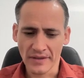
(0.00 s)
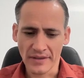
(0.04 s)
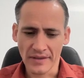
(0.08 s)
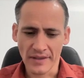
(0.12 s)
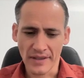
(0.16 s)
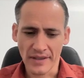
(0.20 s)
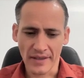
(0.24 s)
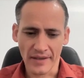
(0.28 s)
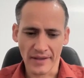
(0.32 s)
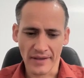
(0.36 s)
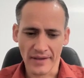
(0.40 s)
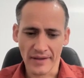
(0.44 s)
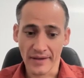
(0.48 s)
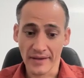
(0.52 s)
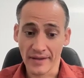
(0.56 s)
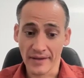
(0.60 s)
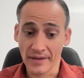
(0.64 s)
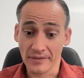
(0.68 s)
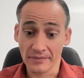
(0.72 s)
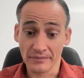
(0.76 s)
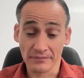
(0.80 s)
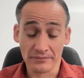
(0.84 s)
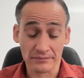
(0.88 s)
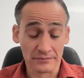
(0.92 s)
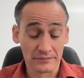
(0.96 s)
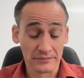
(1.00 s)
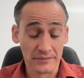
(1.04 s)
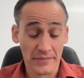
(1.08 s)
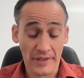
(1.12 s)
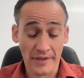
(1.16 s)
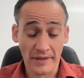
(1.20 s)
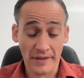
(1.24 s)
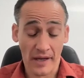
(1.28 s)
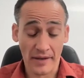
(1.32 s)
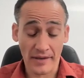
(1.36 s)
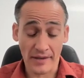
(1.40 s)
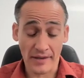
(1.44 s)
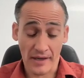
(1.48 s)
uh,
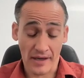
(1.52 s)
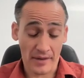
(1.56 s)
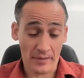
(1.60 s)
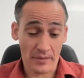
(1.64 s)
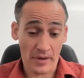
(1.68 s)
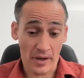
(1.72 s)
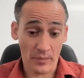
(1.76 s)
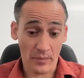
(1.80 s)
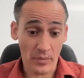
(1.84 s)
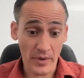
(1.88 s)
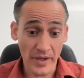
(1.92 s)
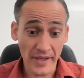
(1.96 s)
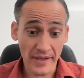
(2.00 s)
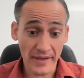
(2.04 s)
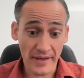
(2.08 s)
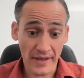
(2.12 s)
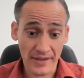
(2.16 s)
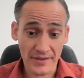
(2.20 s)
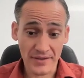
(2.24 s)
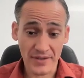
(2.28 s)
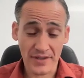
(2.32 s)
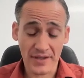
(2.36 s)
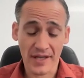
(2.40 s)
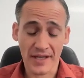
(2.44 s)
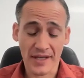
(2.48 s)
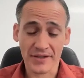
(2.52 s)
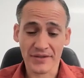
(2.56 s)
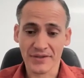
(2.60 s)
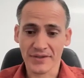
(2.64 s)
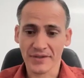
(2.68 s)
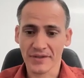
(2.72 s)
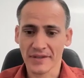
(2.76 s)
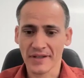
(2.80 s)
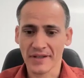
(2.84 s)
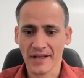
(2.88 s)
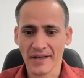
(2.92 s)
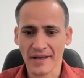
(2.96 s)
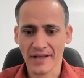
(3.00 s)
yeah, I went into
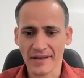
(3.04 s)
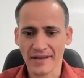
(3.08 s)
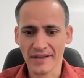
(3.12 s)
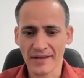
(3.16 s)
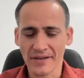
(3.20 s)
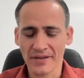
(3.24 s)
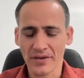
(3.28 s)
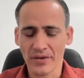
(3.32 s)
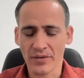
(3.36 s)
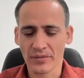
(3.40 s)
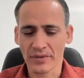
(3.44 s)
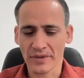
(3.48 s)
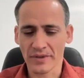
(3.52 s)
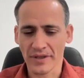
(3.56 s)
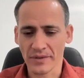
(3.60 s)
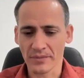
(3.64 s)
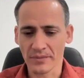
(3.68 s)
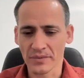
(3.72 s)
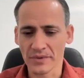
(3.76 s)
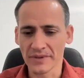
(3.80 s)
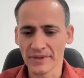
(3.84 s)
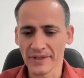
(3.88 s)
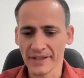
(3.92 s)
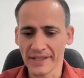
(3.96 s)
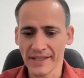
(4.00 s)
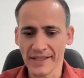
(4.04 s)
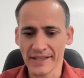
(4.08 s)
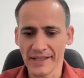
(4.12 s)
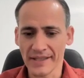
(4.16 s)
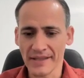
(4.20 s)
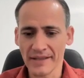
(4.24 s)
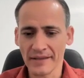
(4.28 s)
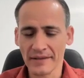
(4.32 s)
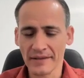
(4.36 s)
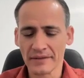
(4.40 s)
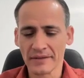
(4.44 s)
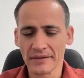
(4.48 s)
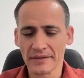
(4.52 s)
education and I didn't know where it would
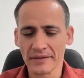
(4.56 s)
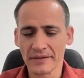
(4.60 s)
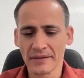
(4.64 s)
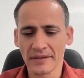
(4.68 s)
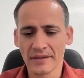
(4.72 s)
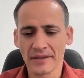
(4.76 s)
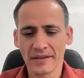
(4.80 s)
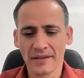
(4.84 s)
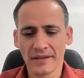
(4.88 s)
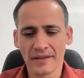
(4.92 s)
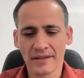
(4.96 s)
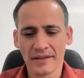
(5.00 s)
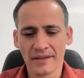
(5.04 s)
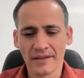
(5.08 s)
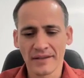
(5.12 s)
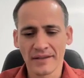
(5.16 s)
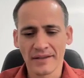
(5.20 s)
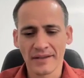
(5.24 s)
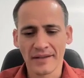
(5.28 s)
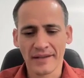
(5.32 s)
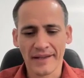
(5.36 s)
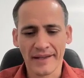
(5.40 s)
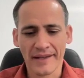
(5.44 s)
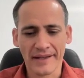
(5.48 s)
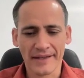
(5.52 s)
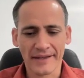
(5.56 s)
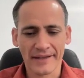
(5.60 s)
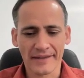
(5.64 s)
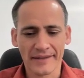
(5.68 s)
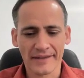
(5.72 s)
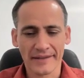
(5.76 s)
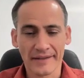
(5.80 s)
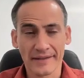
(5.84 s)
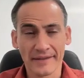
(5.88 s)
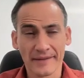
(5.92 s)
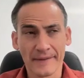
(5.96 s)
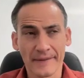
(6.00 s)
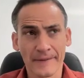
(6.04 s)
lead,
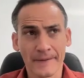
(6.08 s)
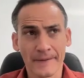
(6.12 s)
and